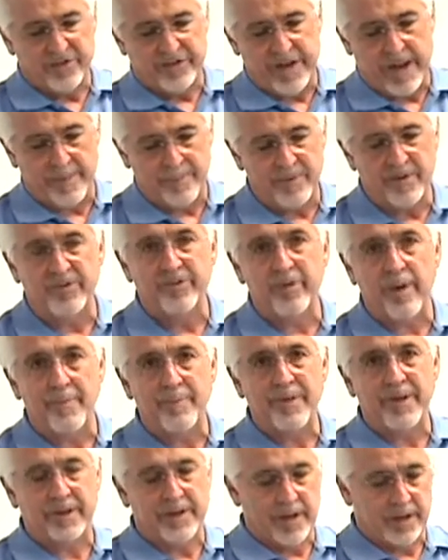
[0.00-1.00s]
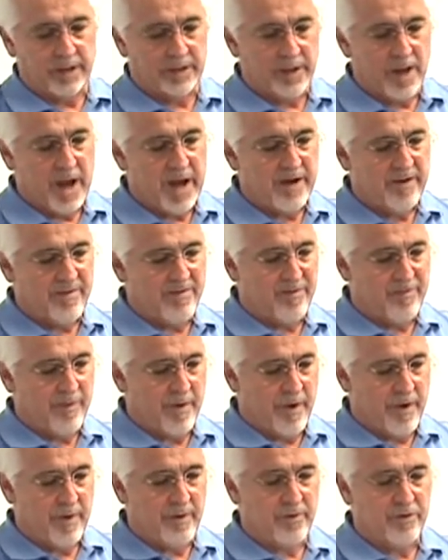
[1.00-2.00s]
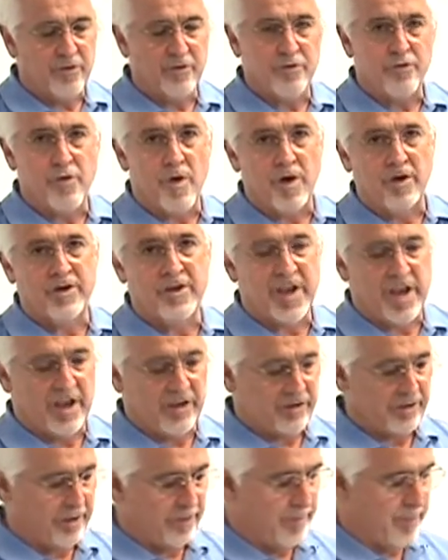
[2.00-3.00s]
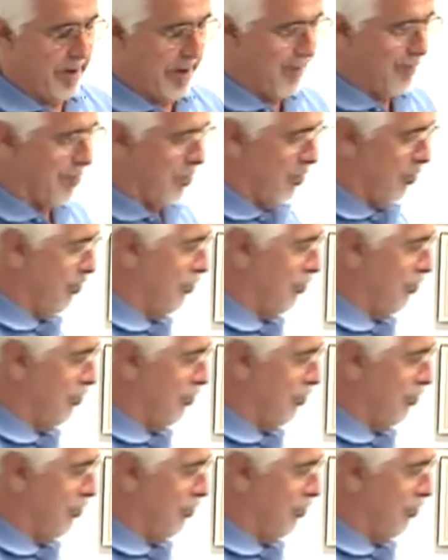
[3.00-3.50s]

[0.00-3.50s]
step is something that a lot of drug test people